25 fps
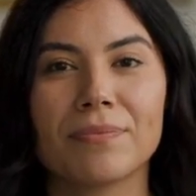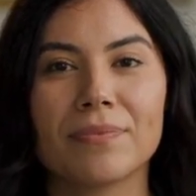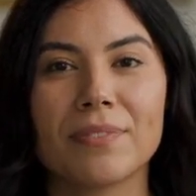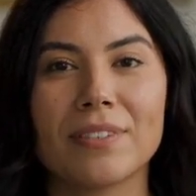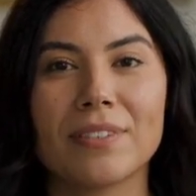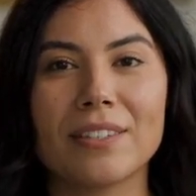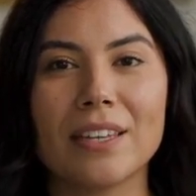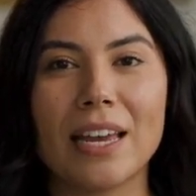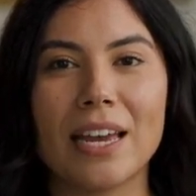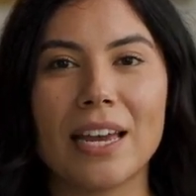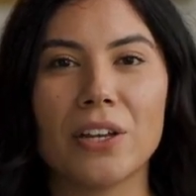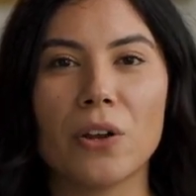
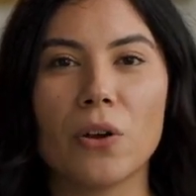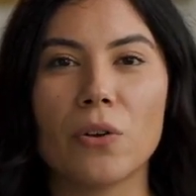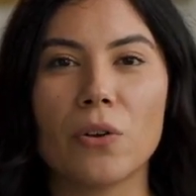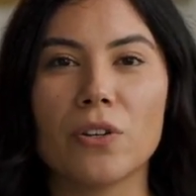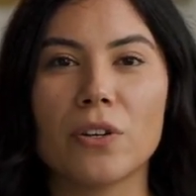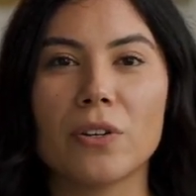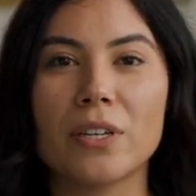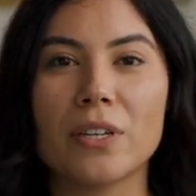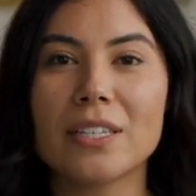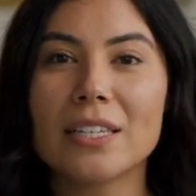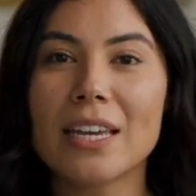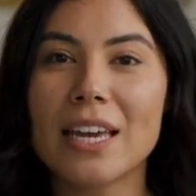
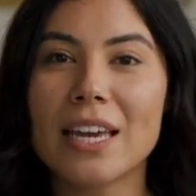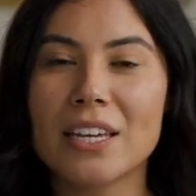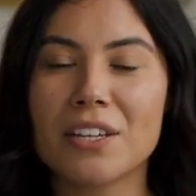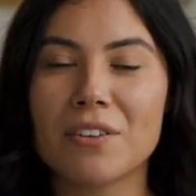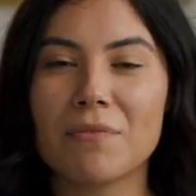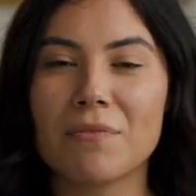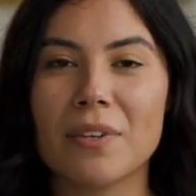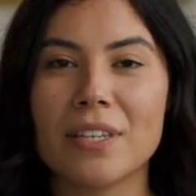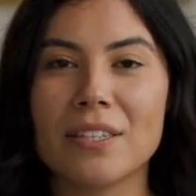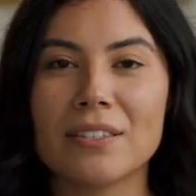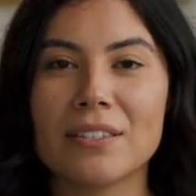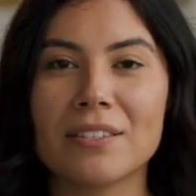Stakeholder
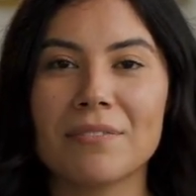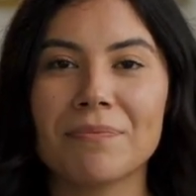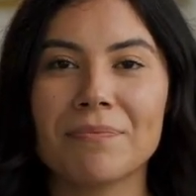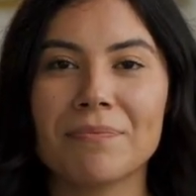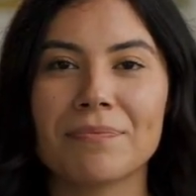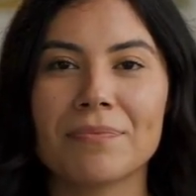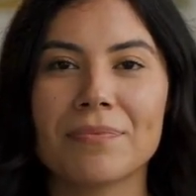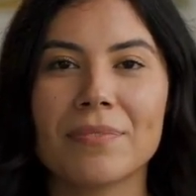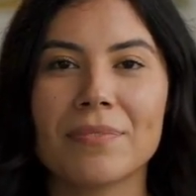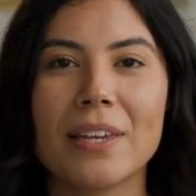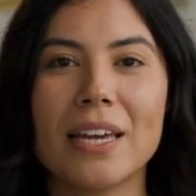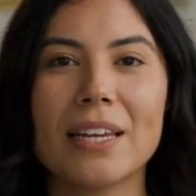engagement.
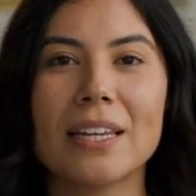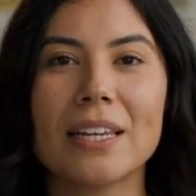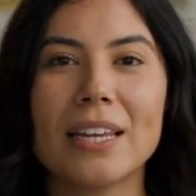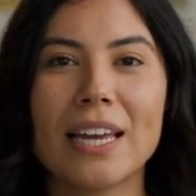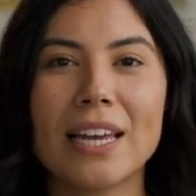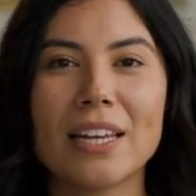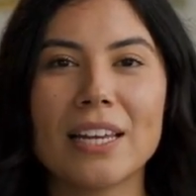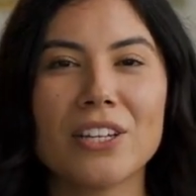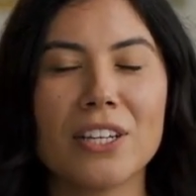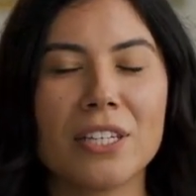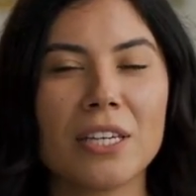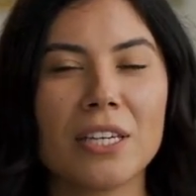
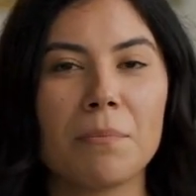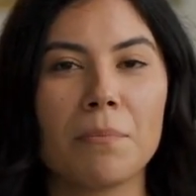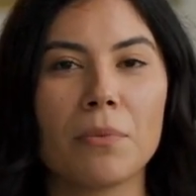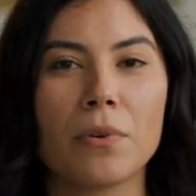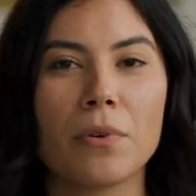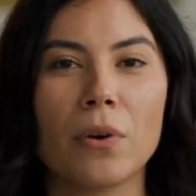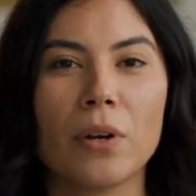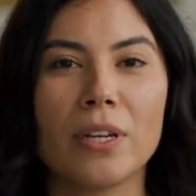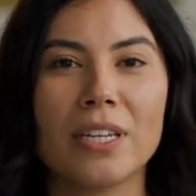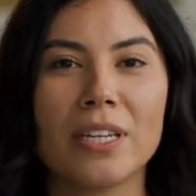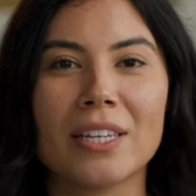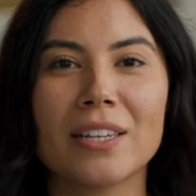Engaging
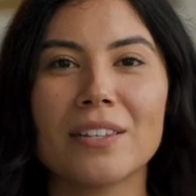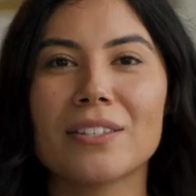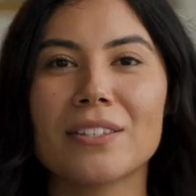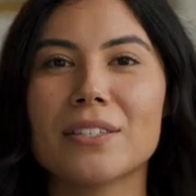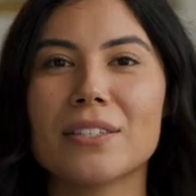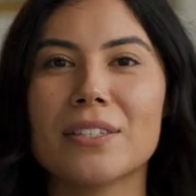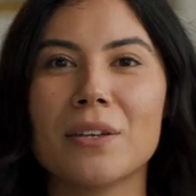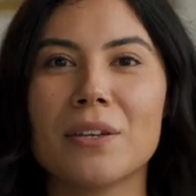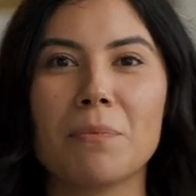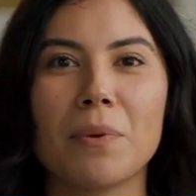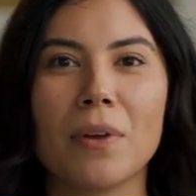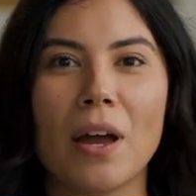employees,
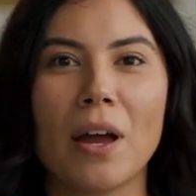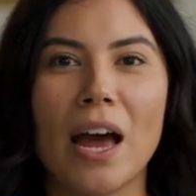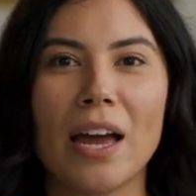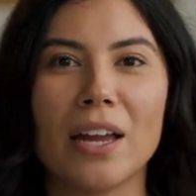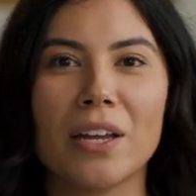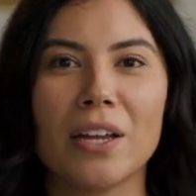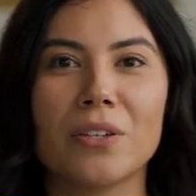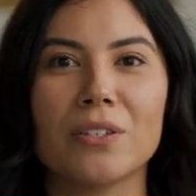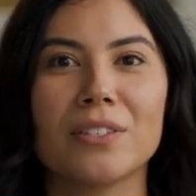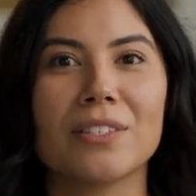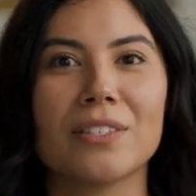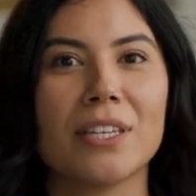
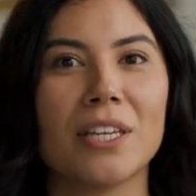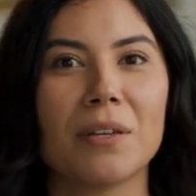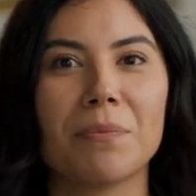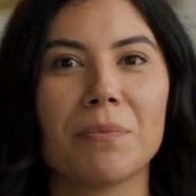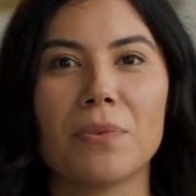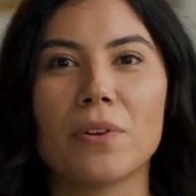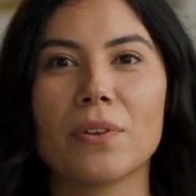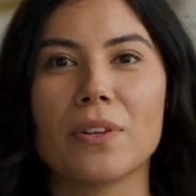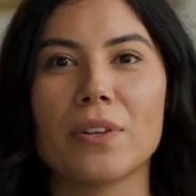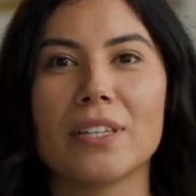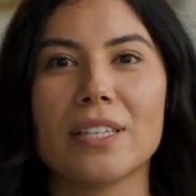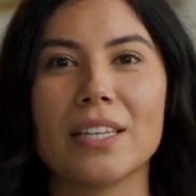suppliers,
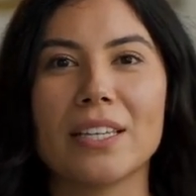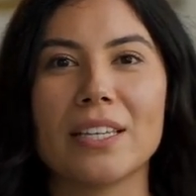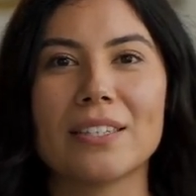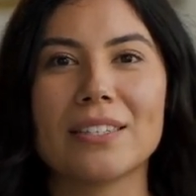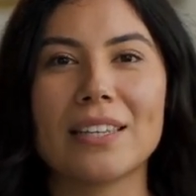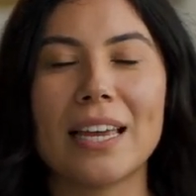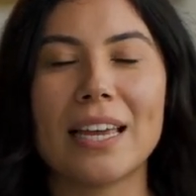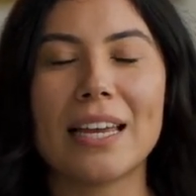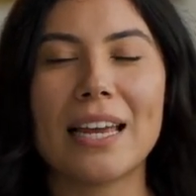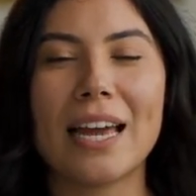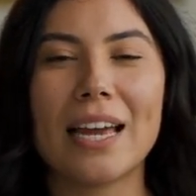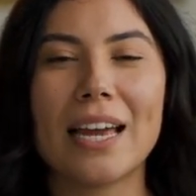
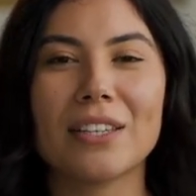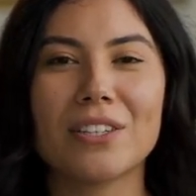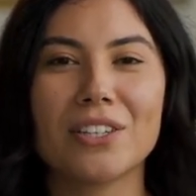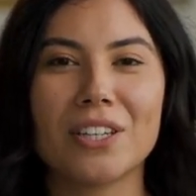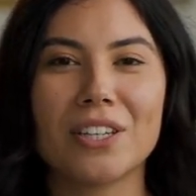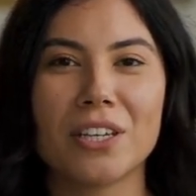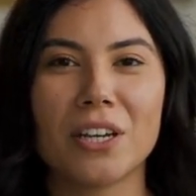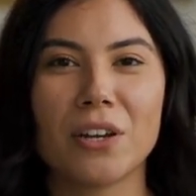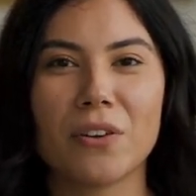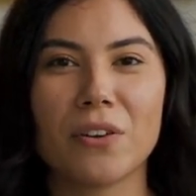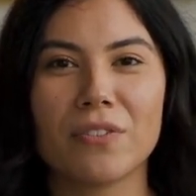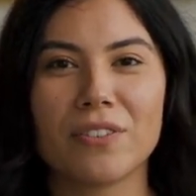communities, and
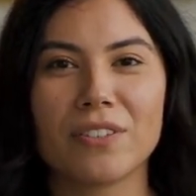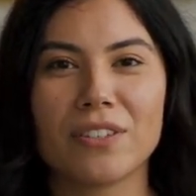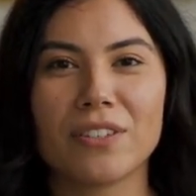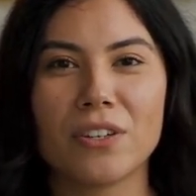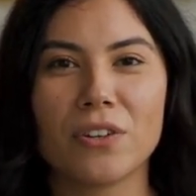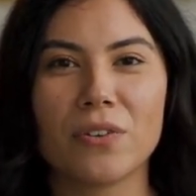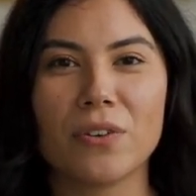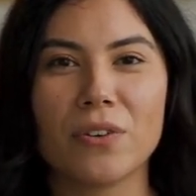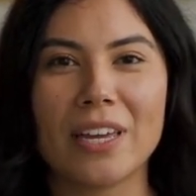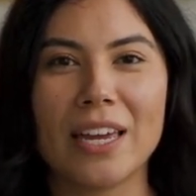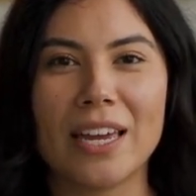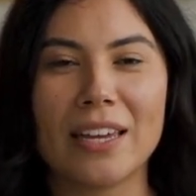NGOs
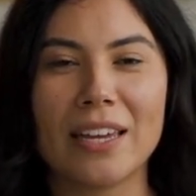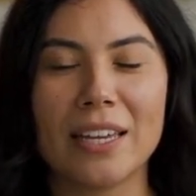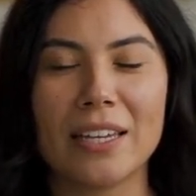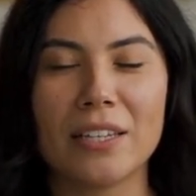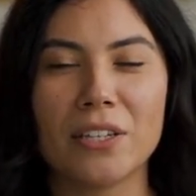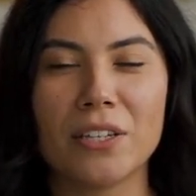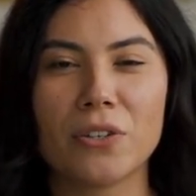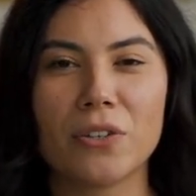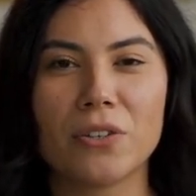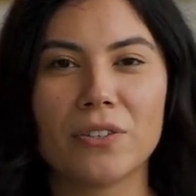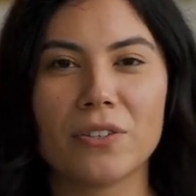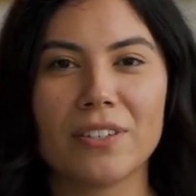to create
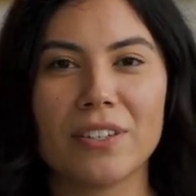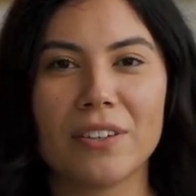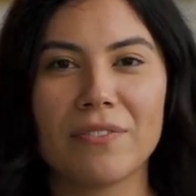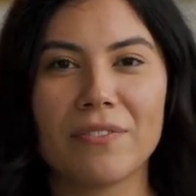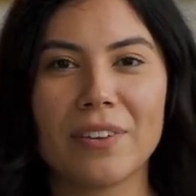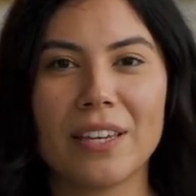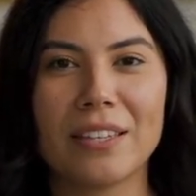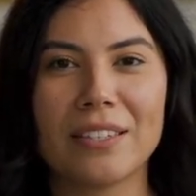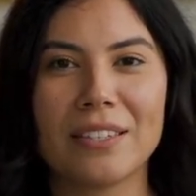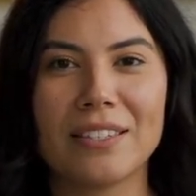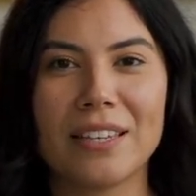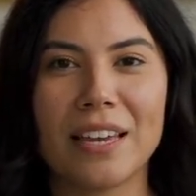
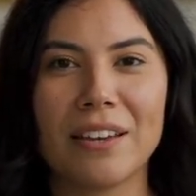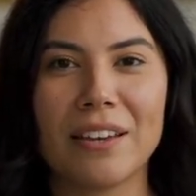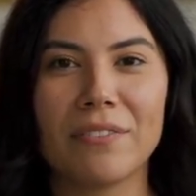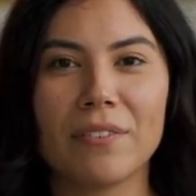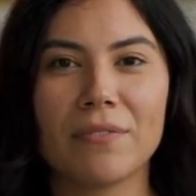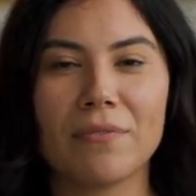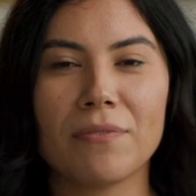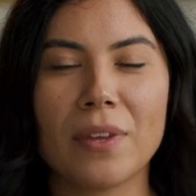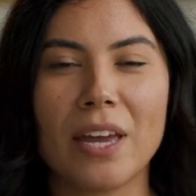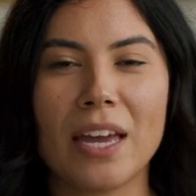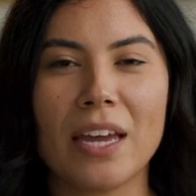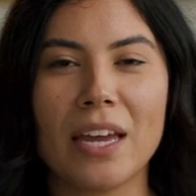inclusive and safe
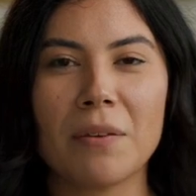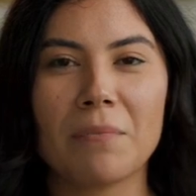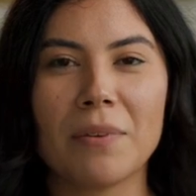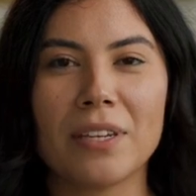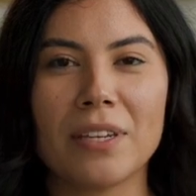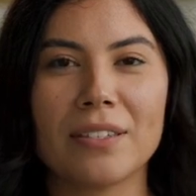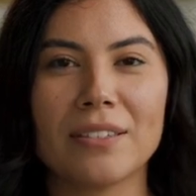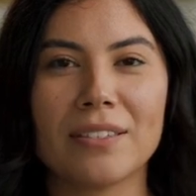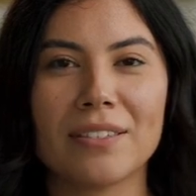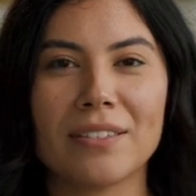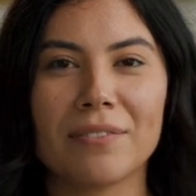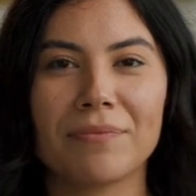
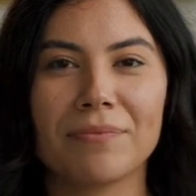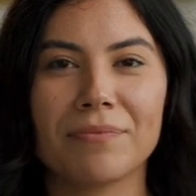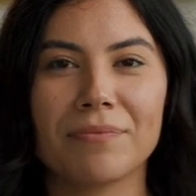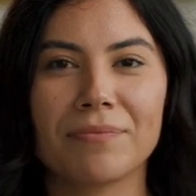environments.